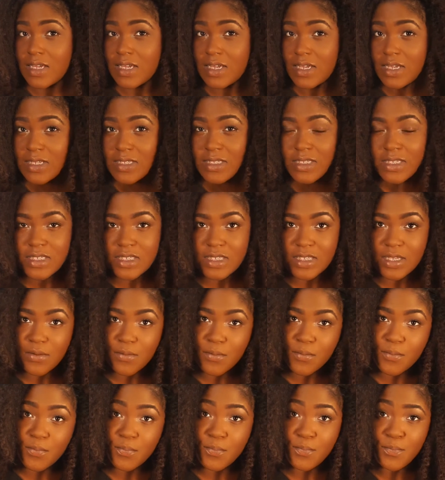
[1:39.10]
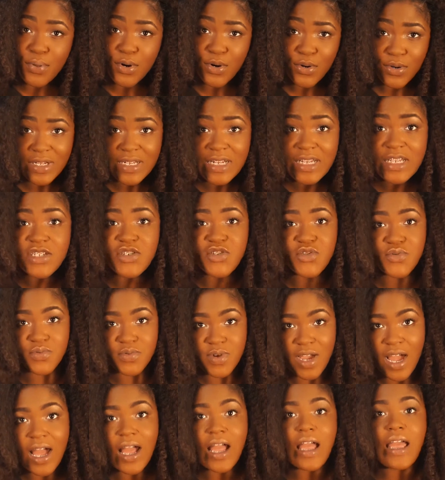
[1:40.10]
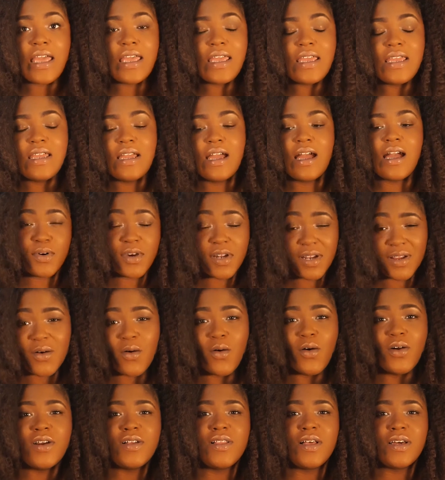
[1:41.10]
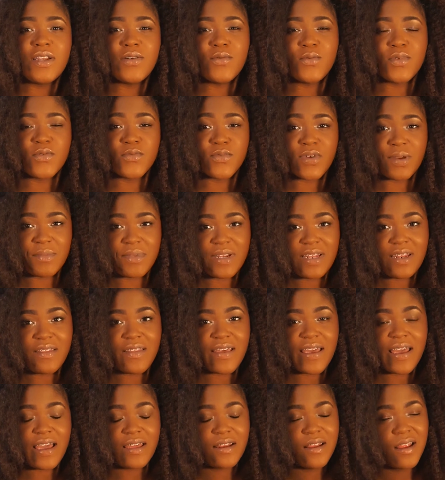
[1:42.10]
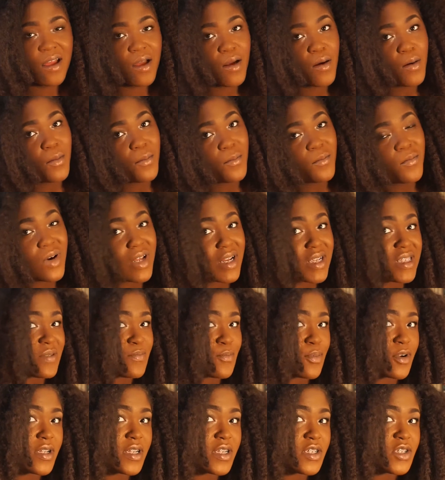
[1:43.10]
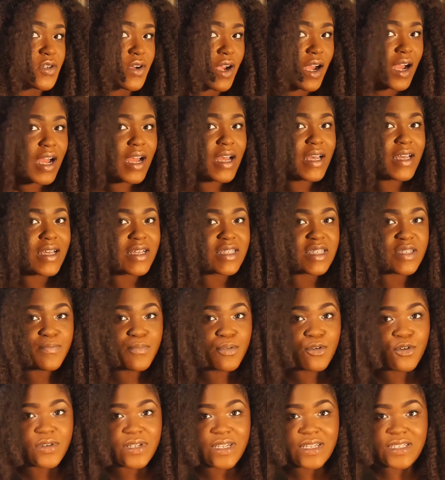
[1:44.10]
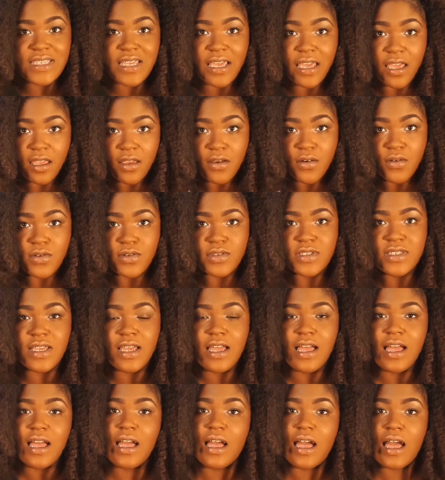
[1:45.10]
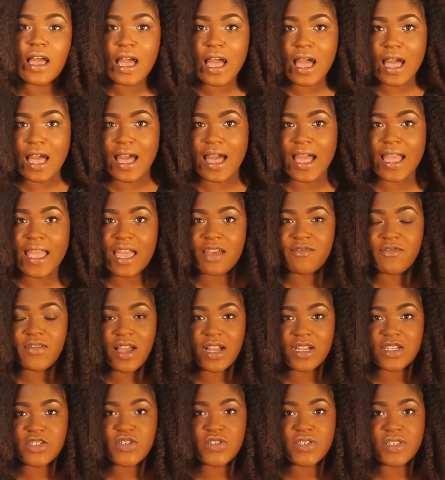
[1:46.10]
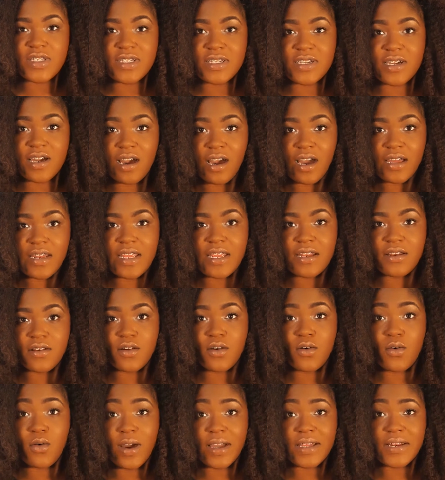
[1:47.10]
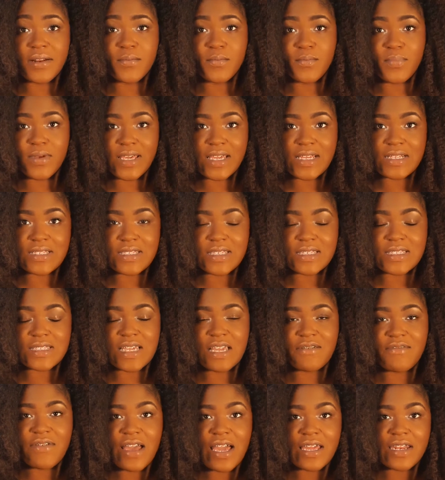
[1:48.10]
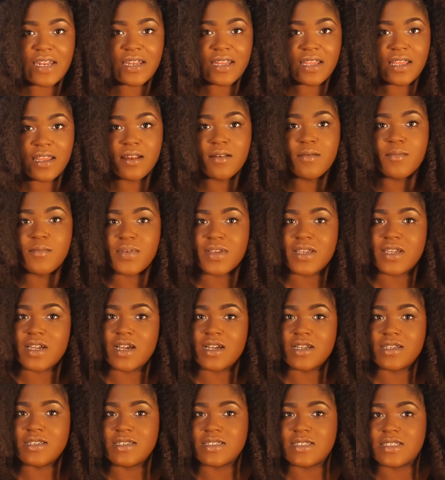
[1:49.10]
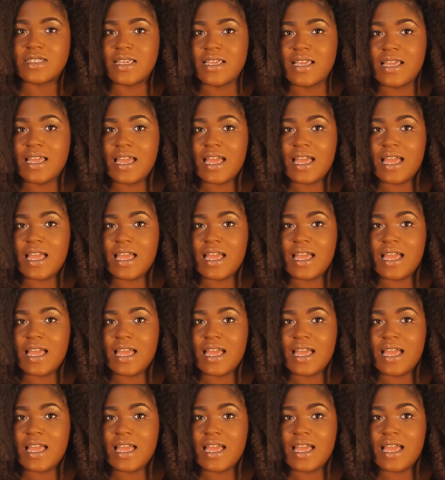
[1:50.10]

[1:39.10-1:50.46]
It's pretty dry. Putting oil on it would remedy that, but it's pretty dry. It's pretty tangled. I have actually cut it quite a bit since I've had it in because